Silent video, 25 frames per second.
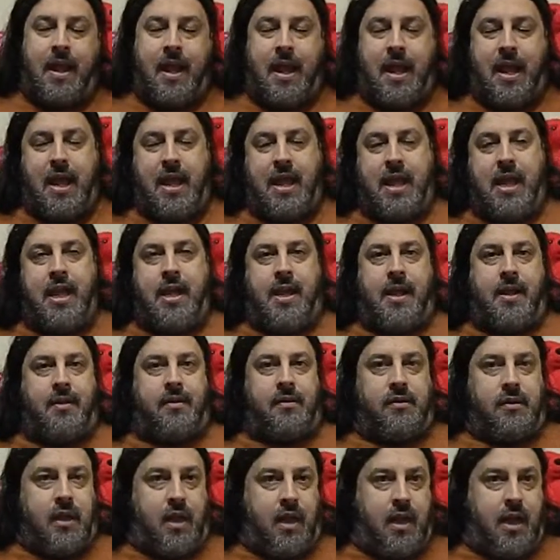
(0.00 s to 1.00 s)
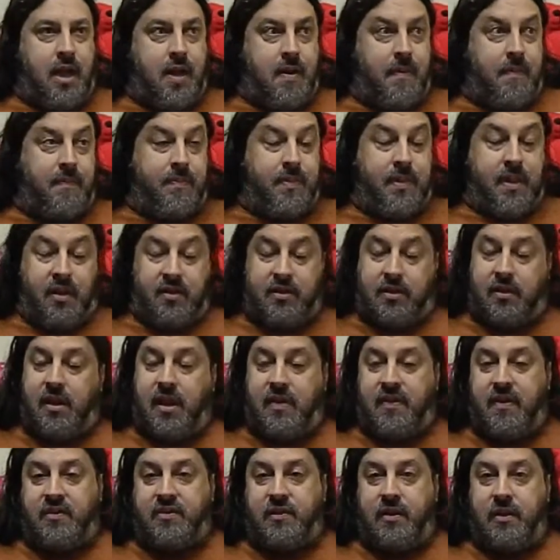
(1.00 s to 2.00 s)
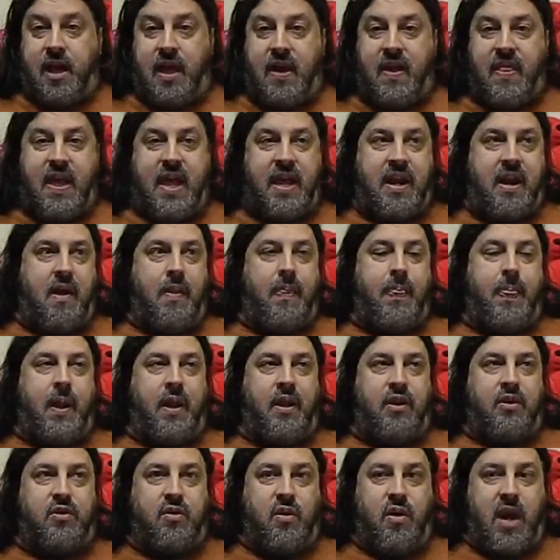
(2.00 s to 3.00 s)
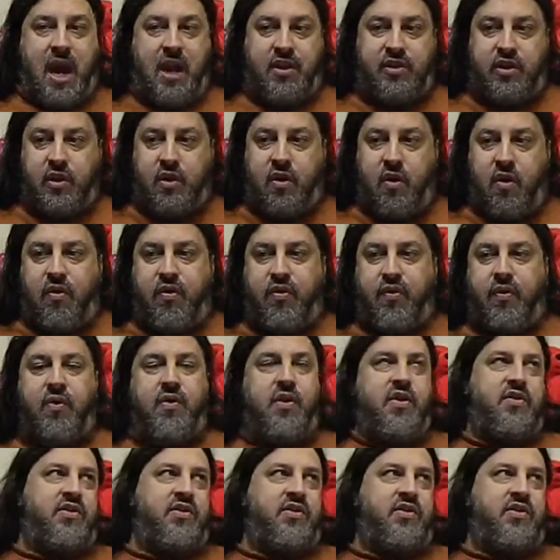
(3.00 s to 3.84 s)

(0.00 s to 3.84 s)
And uh, there's a lot, there's a lot of that out there. And so as you go through